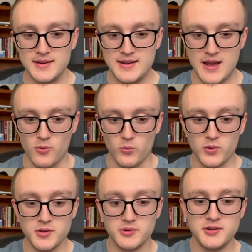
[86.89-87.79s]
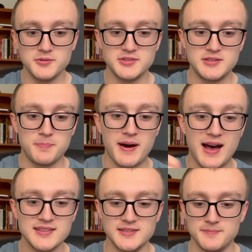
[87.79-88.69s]
Now, what you want to do is
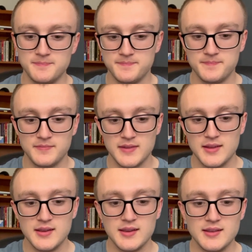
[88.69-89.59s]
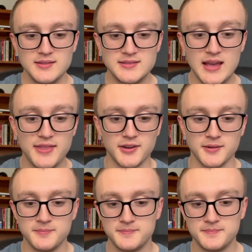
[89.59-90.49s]
deposit Tether.